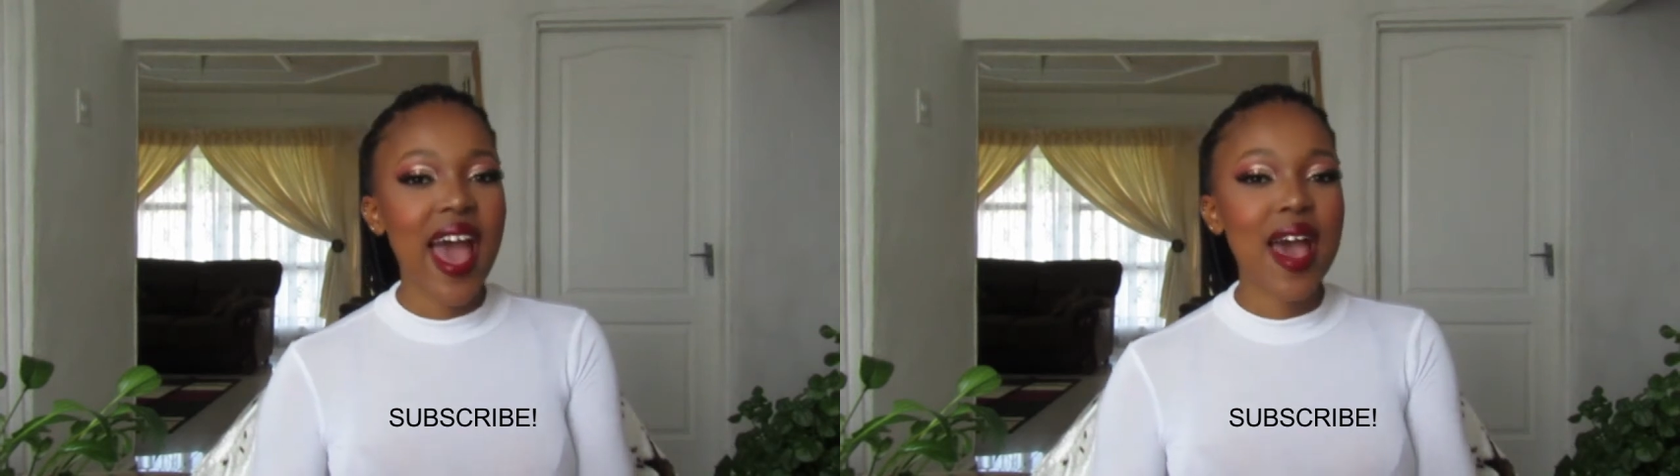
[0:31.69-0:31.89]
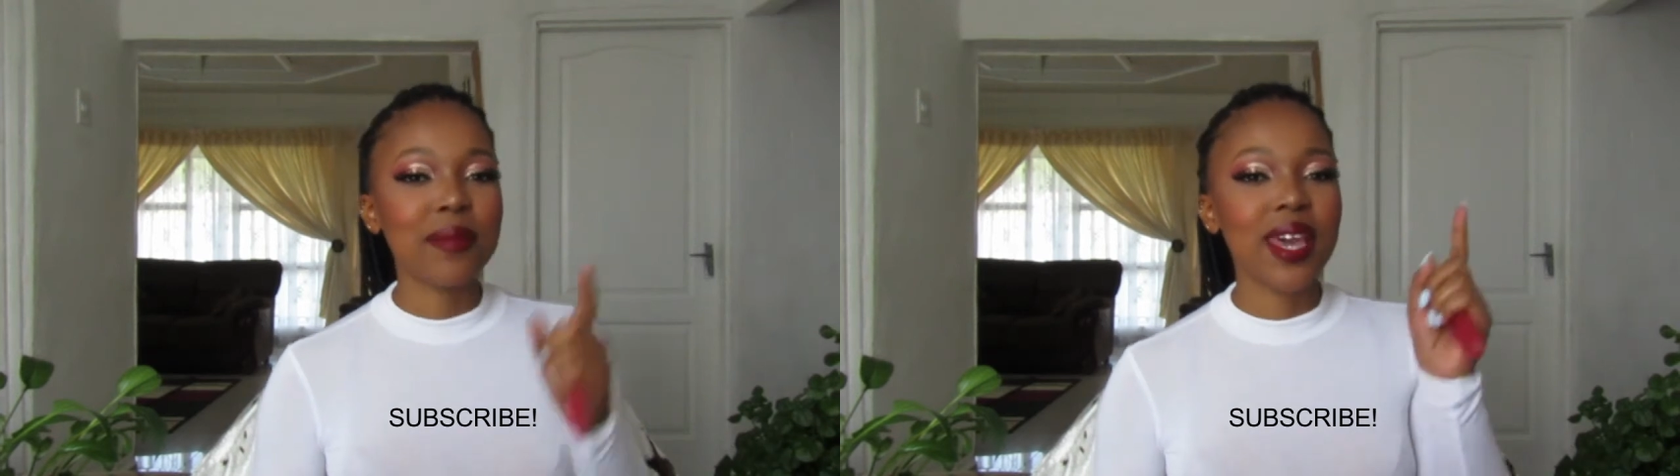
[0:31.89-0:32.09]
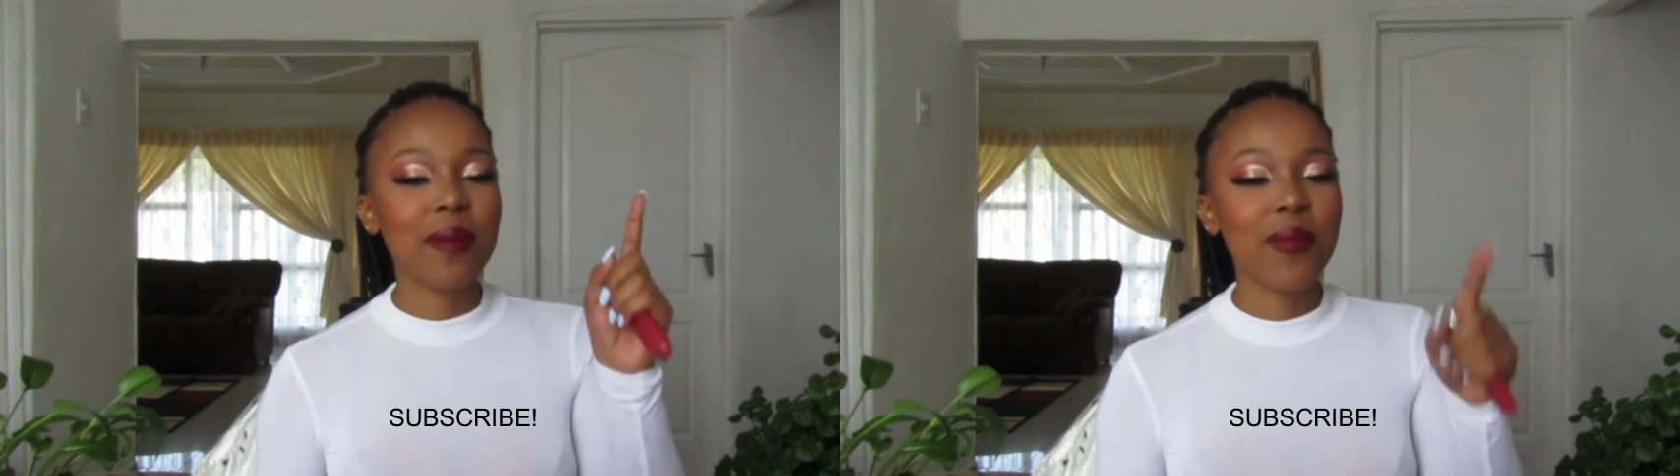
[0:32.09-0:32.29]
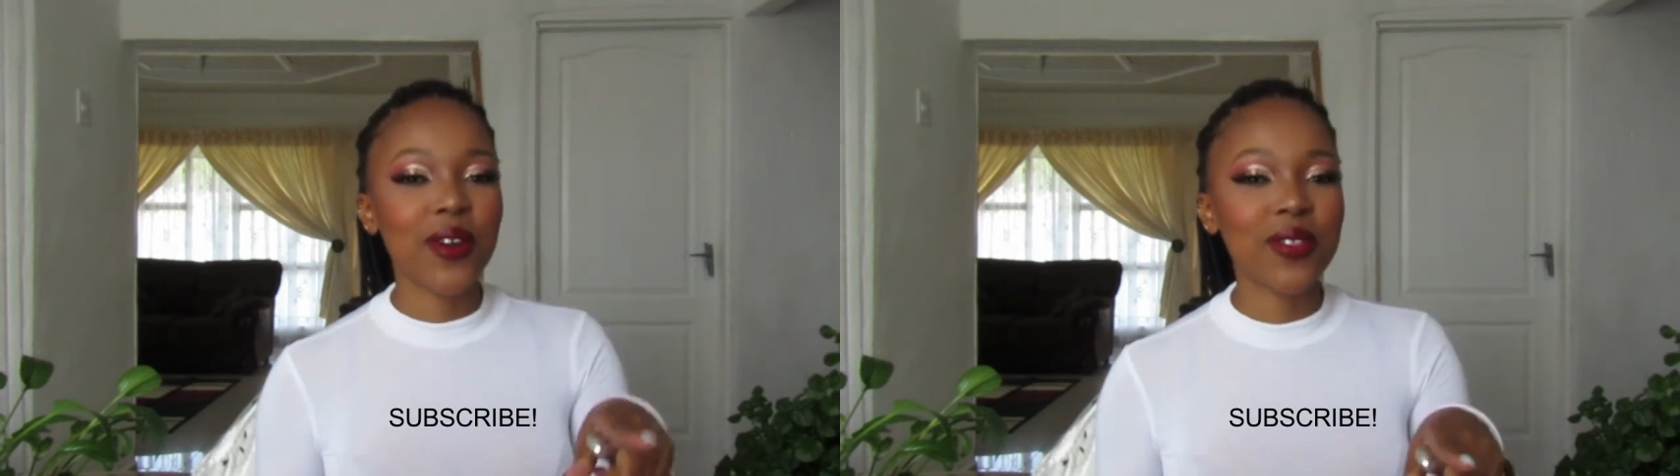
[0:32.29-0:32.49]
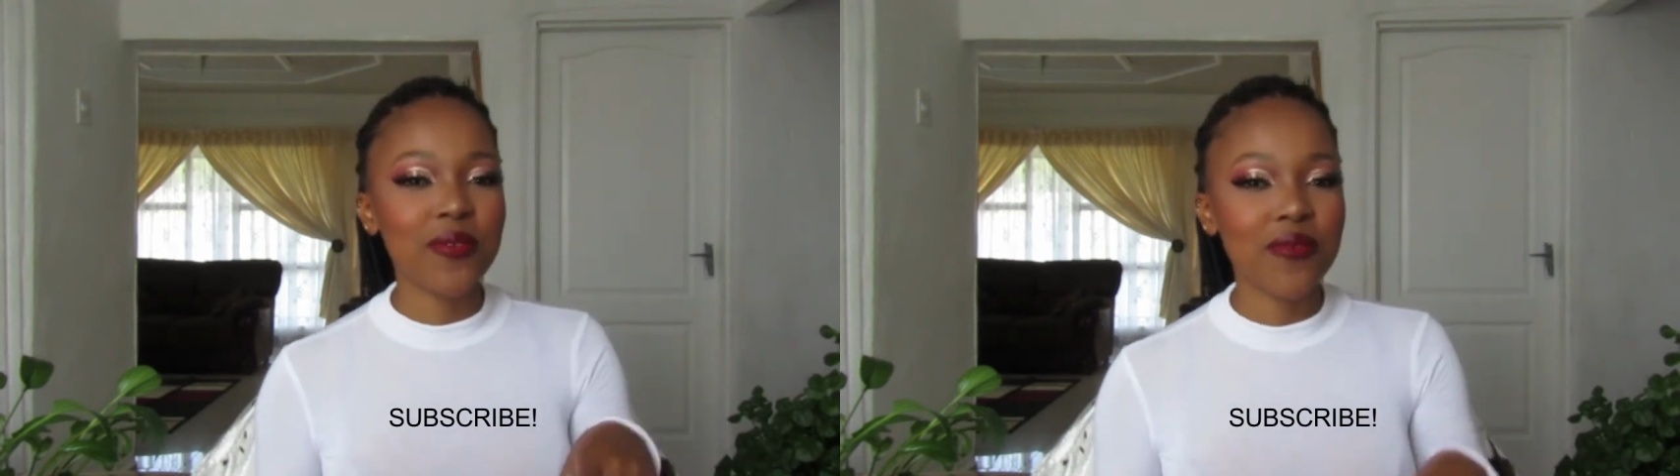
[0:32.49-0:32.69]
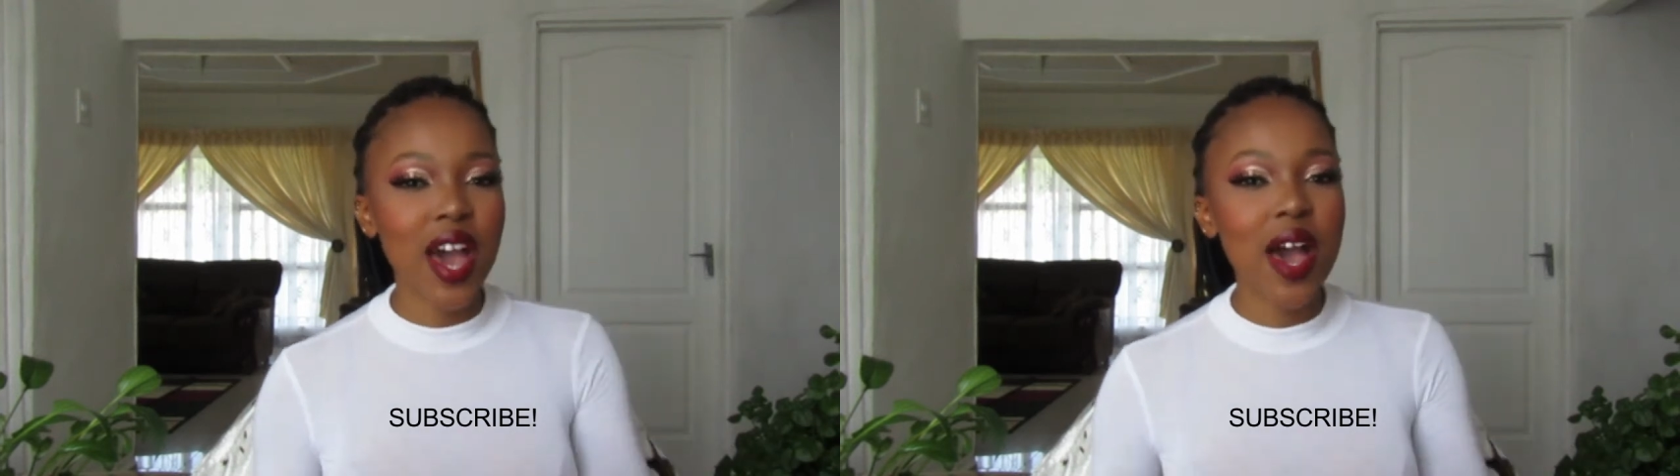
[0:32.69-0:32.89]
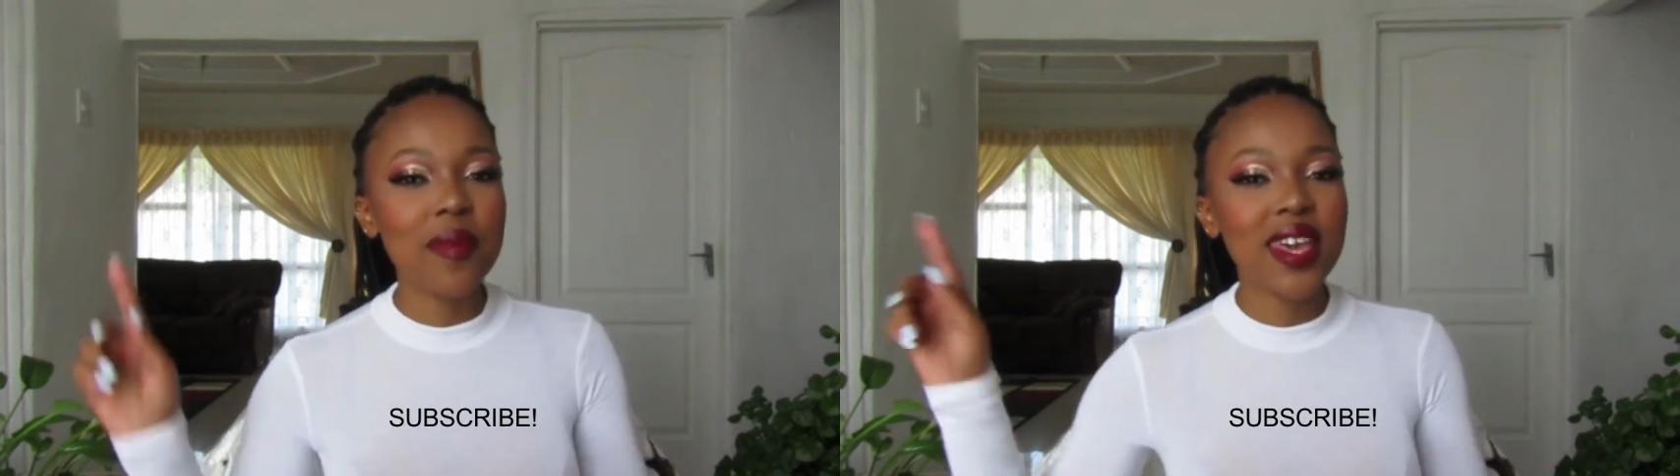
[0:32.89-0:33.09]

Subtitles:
and become part of the fam.